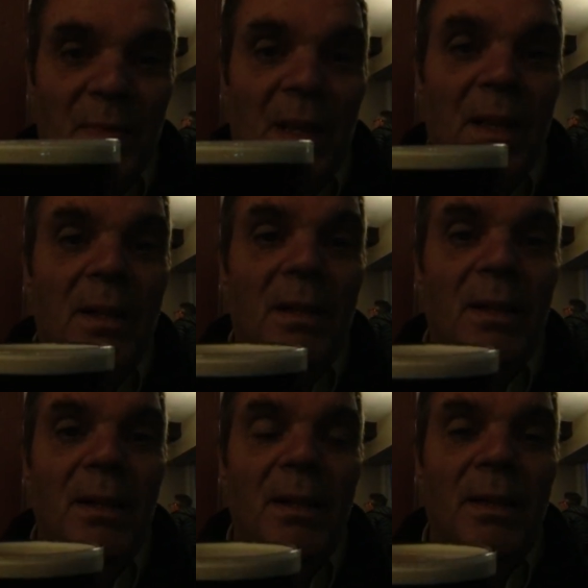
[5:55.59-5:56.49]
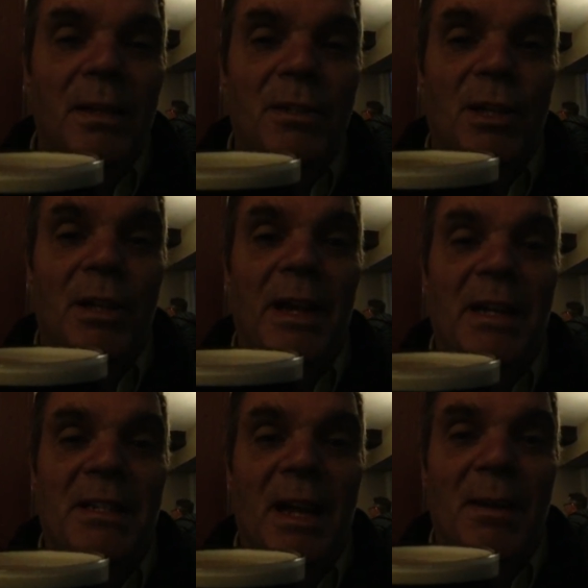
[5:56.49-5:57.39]
Until
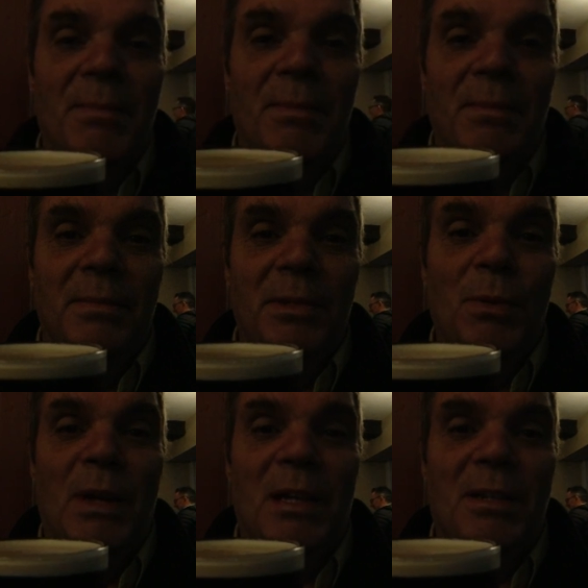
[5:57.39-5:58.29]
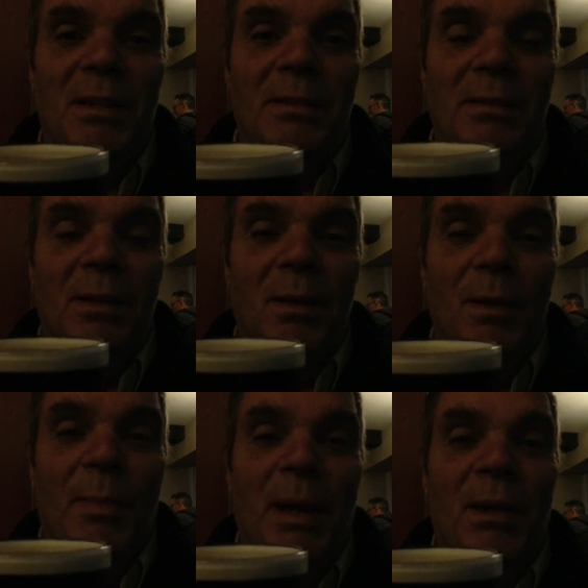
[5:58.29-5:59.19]
the next time, Newcastle,
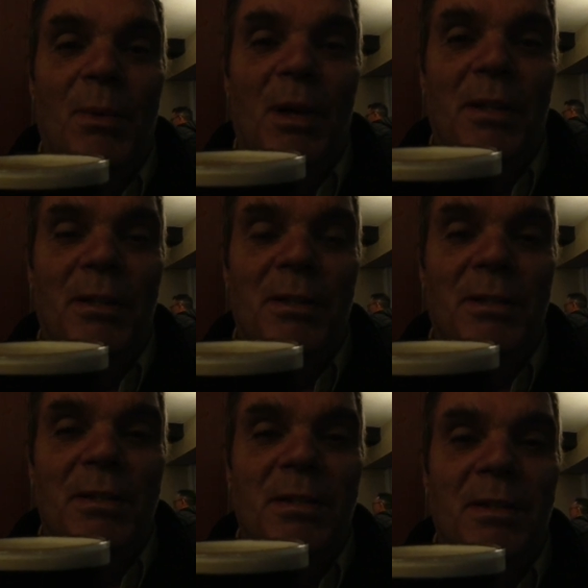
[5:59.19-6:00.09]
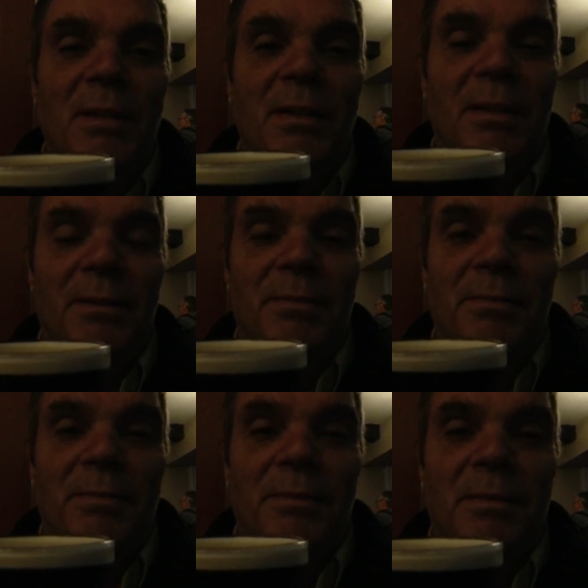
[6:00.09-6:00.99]
pint of Worthington.
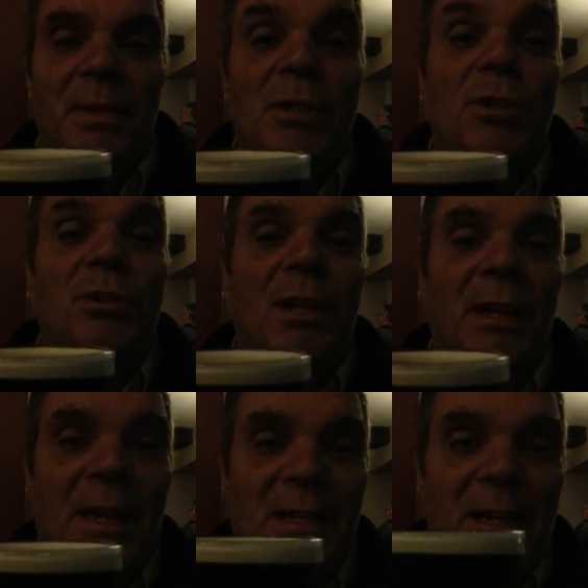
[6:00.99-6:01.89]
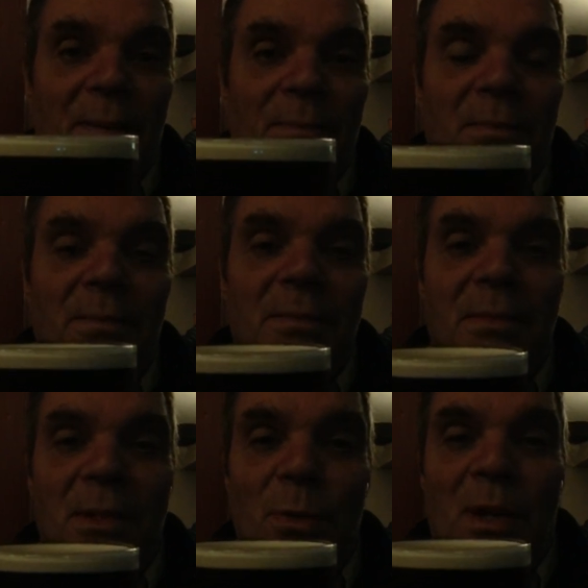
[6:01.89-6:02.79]
So until the next time,